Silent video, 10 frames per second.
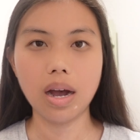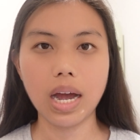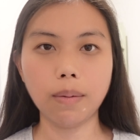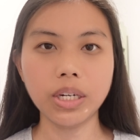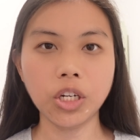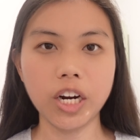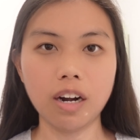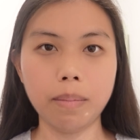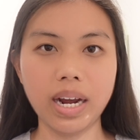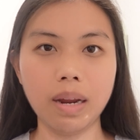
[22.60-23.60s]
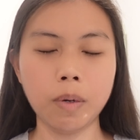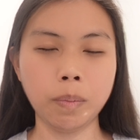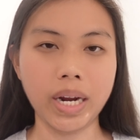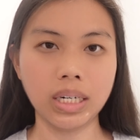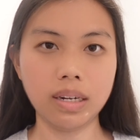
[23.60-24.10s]
I want to share my
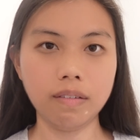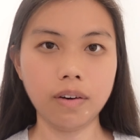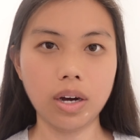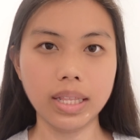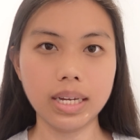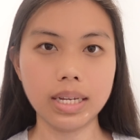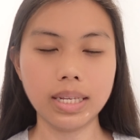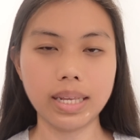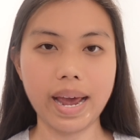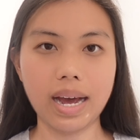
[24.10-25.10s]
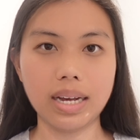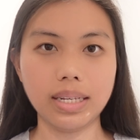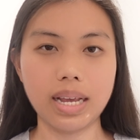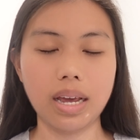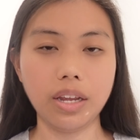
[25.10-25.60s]
perspective on this
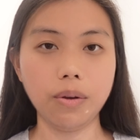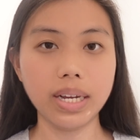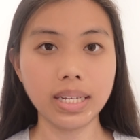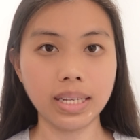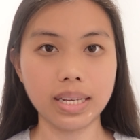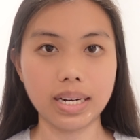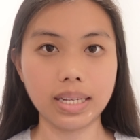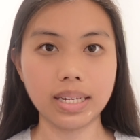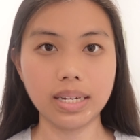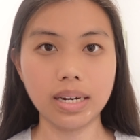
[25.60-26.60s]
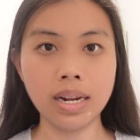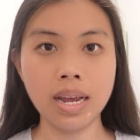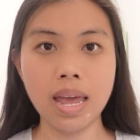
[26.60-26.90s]
as a US citizen